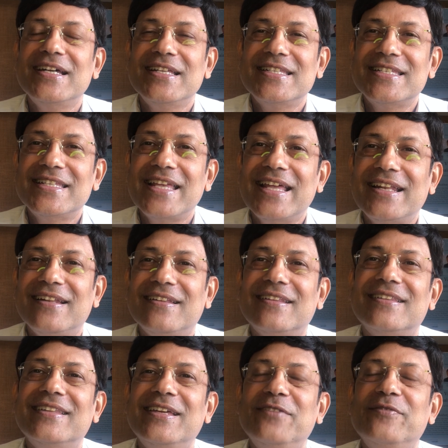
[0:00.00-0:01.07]
sell
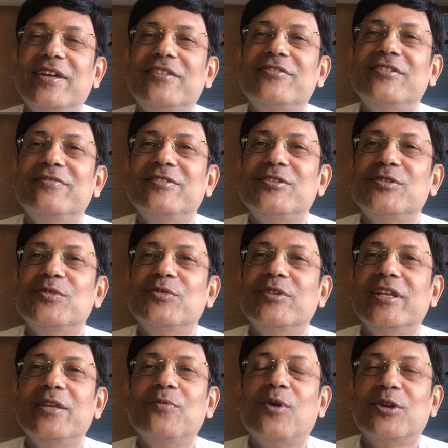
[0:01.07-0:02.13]
the inventory which you
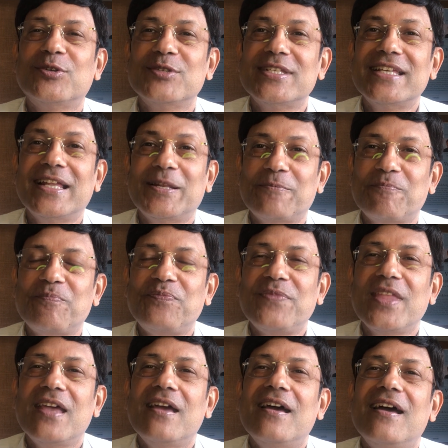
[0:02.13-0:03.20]
really want to sell.
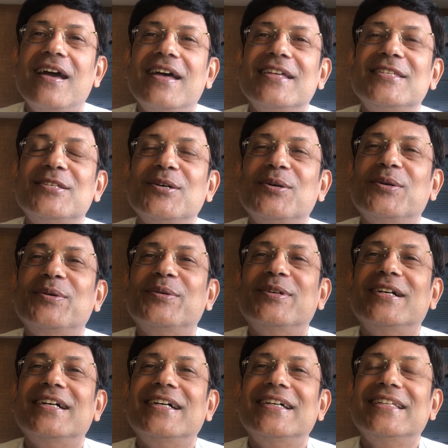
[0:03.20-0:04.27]
So
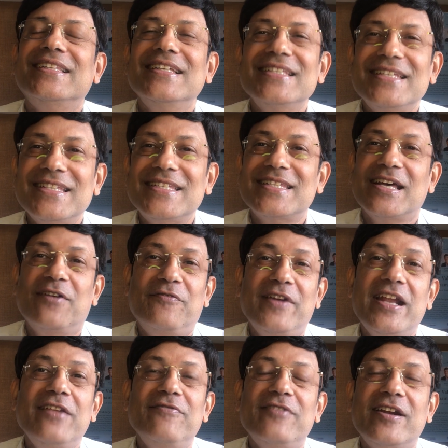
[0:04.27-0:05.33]
this is a
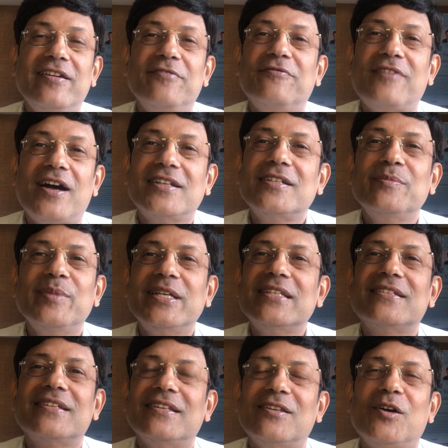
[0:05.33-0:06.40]
very, very
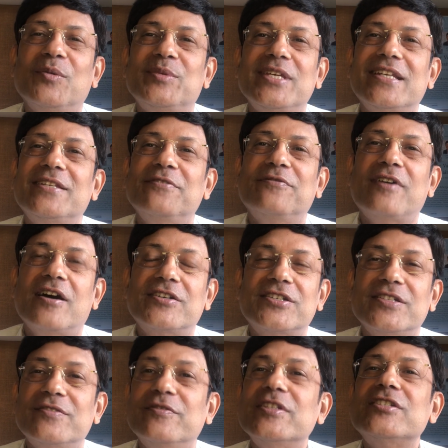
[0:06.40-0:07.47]
fundamental objective
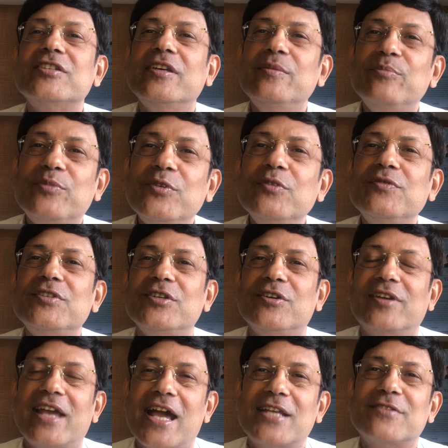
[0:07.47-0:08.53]
function which improves your
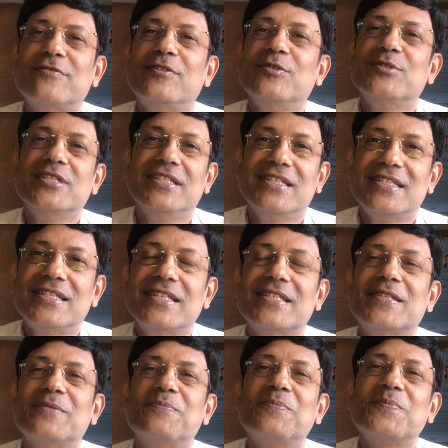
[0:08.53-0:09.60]
cash flows in the system.